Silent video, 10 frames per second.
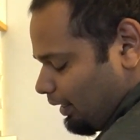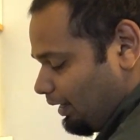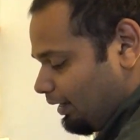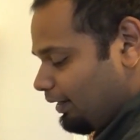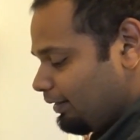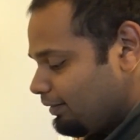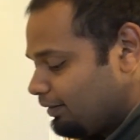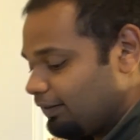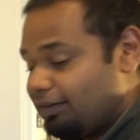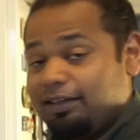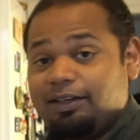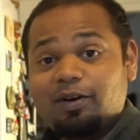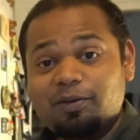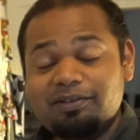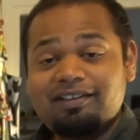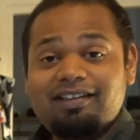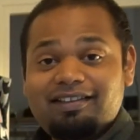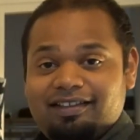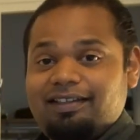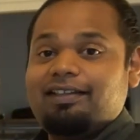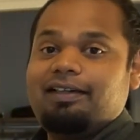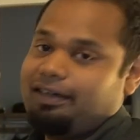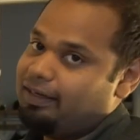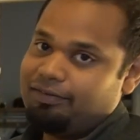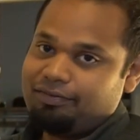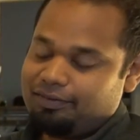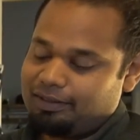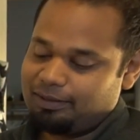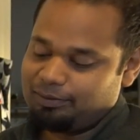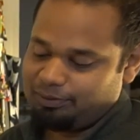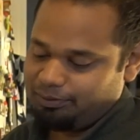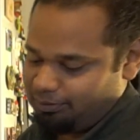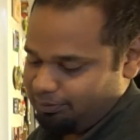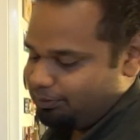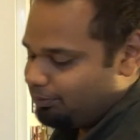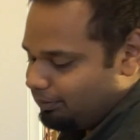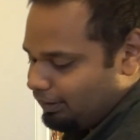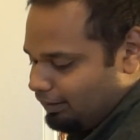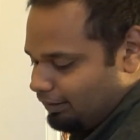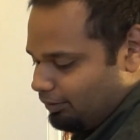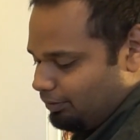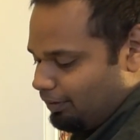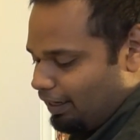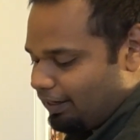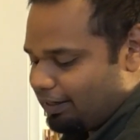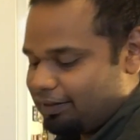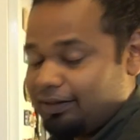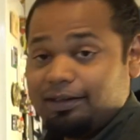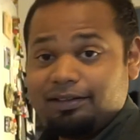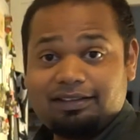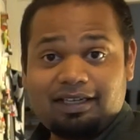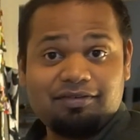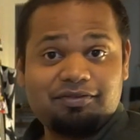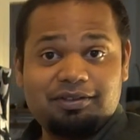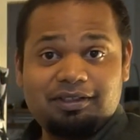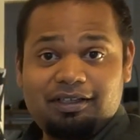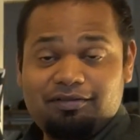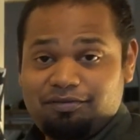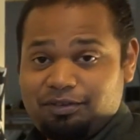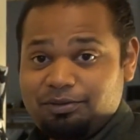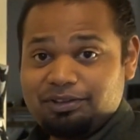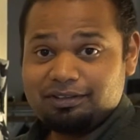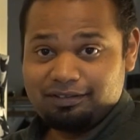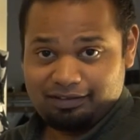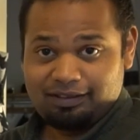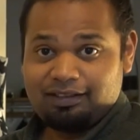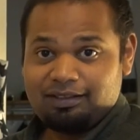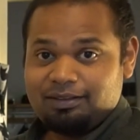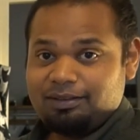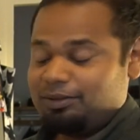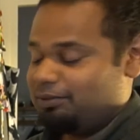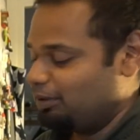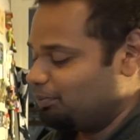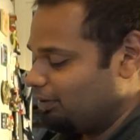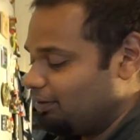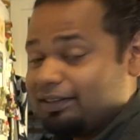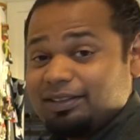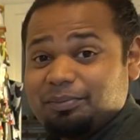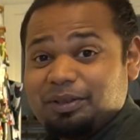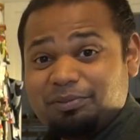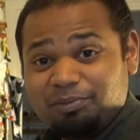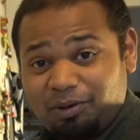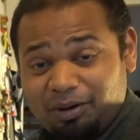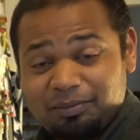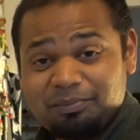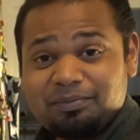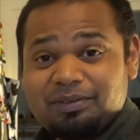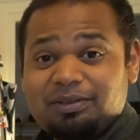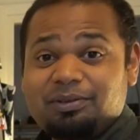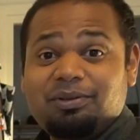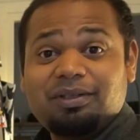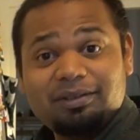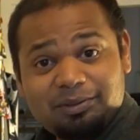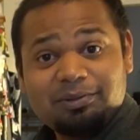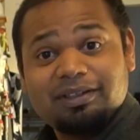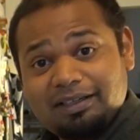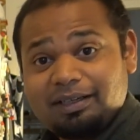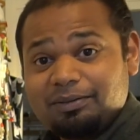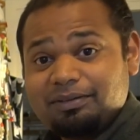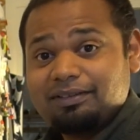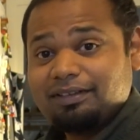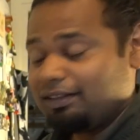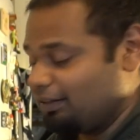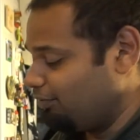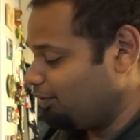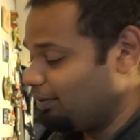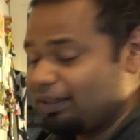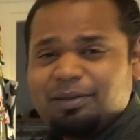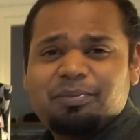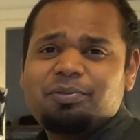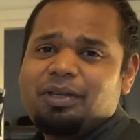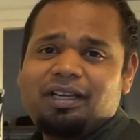And the only thing left now to do is to add our saffron infusion. You remember, it's a bit warm, so you can cool it down if you like, but we